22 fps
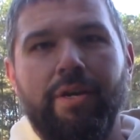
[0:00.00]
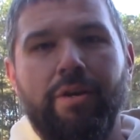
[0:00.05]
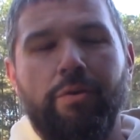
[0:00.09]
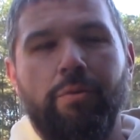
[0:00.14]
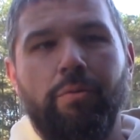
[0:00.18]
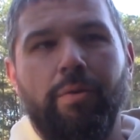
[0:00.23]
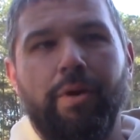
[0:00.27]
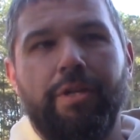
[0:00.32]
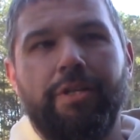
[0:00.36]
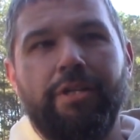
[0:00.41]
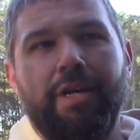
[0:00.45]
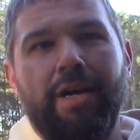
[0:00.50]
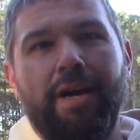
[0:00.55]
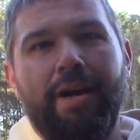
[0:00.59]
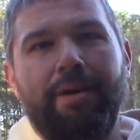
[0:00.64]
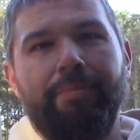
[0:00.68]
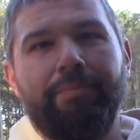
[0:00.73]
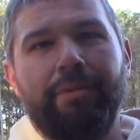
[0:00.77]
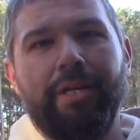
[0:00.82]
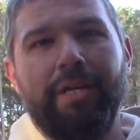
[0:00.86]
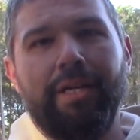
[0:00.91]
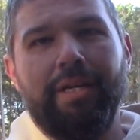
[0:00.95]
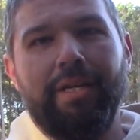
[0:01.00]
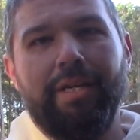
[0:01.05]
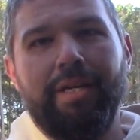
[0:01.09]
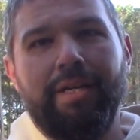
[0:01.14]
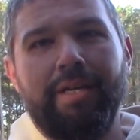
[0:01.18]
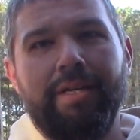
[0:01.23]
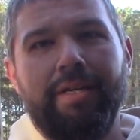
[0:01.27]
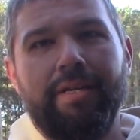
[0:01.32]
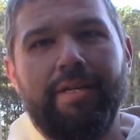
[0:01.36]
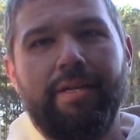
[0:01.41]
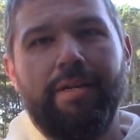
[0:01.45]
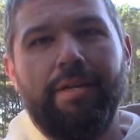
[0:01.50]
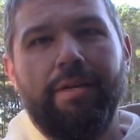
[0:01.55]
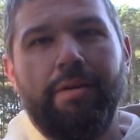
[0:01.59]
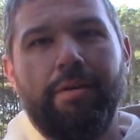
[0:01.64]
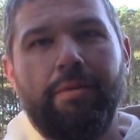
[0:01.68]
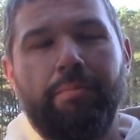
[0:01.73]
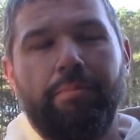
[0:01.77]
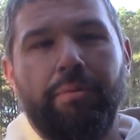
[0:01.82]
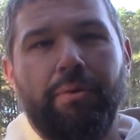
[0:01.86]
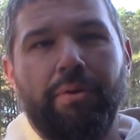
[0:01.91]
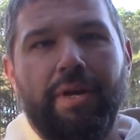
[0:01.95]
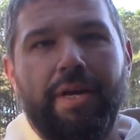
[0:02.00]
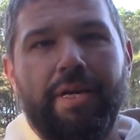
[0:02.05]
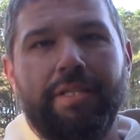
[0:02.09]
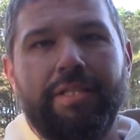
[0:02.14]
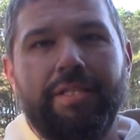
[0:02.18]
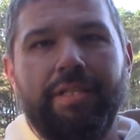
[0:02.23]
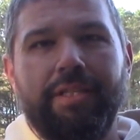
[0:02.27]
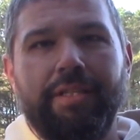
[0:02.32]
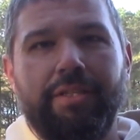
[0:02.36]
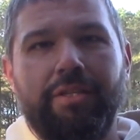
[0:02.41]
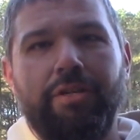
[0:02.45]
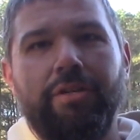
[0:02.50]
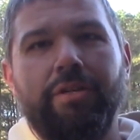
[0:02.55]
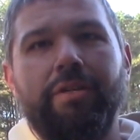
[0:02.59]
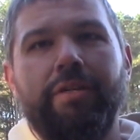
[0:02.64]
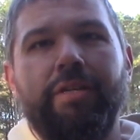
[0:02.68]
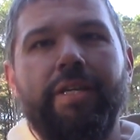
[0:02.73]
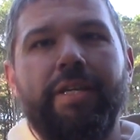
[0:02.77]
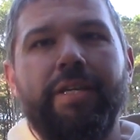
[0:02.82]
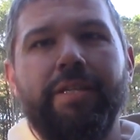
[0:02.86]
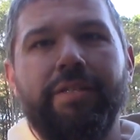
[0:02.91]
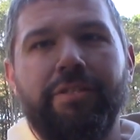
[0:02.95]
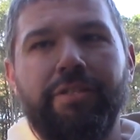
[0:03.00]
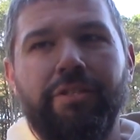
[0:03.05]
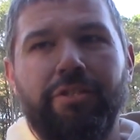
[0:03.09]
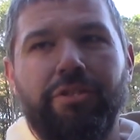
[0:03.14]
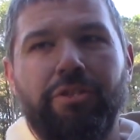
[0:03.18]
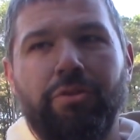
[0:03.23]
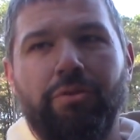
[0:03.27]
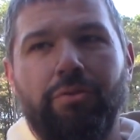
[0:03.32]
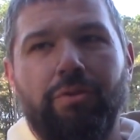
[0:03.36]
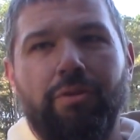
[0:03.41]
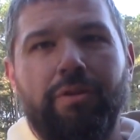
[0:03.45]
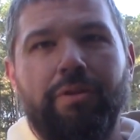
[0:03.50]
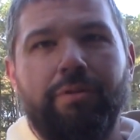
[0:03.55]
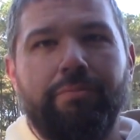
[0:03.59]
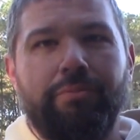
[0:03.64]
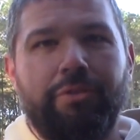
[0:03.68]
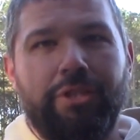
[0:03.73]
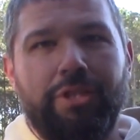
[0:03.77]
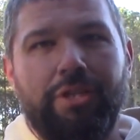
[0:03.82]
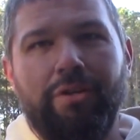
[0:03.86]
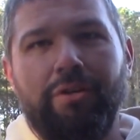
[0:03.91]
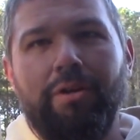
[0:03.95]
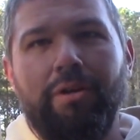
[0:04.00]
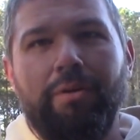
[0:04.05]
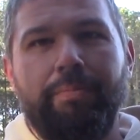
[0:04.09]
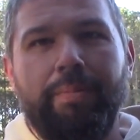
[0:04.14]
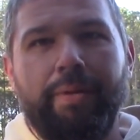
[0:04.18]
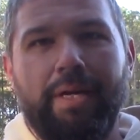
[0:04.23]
which I'm gonna press and cook into sorghum syrup.